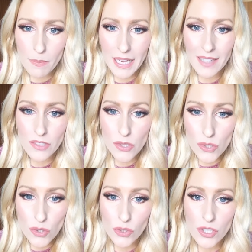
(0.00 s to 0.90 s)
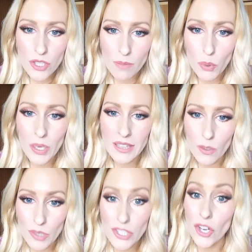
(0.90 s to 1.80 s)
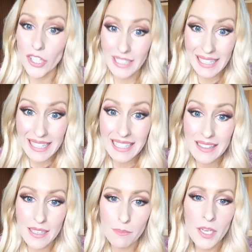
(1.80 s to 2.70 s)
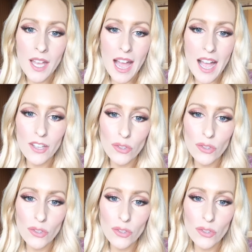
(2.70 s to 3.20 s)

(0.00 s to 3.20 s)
to be understood to the point that we don't hear them uh,